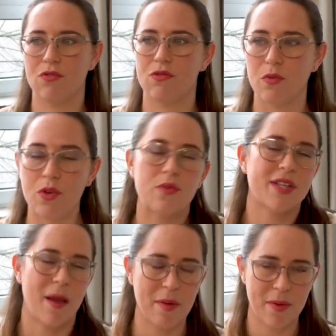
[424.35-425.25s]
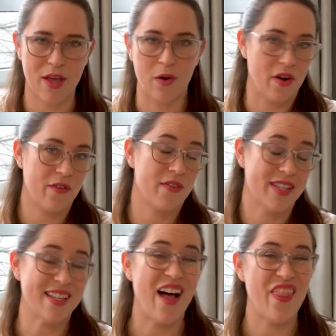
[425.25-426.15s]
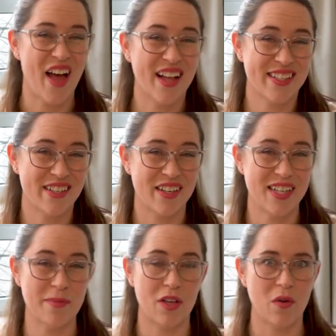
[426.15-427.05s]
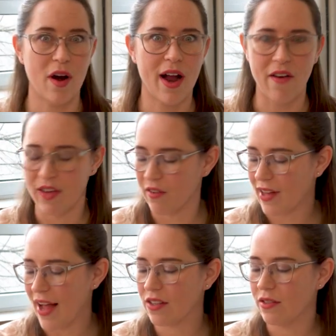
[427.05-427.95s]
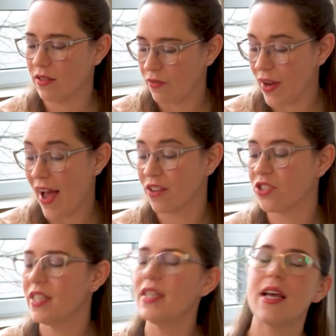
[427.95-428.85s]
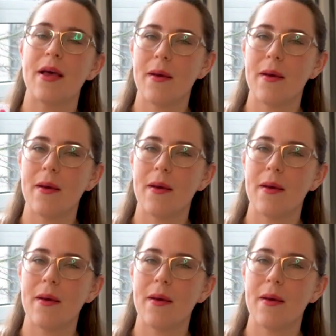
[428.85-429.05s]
don't use an EpiPen or if it's not that serious but you are having a reaction,